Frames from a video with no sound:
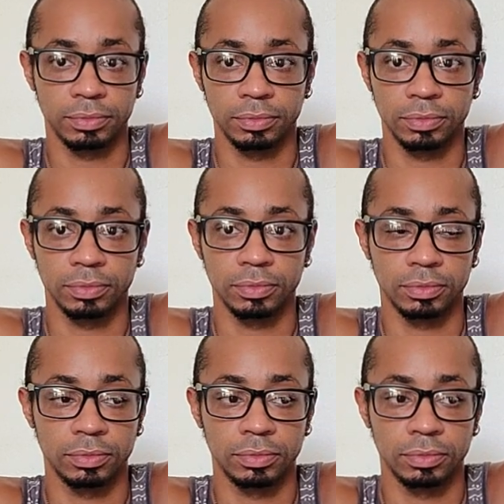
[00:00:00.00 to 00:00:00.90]

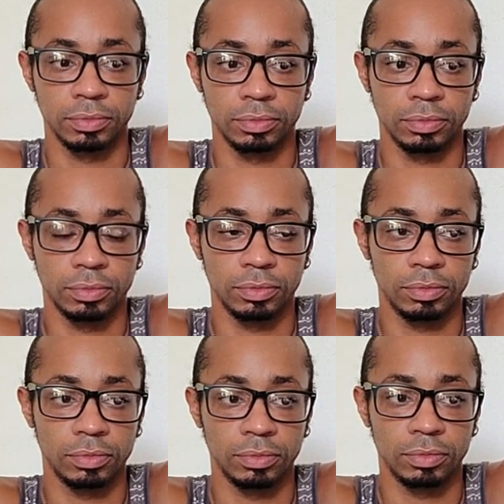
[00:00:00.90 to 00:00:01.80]

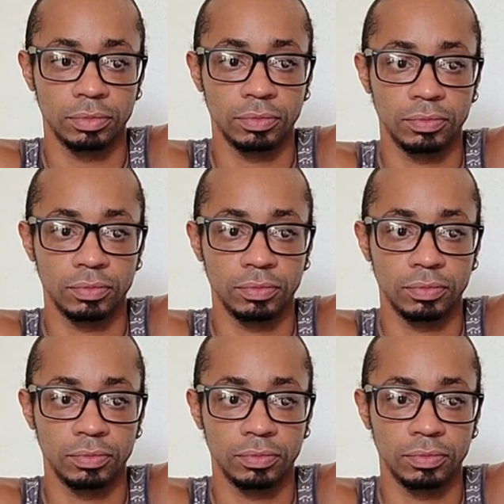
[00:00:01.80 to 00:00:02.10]
[no speech]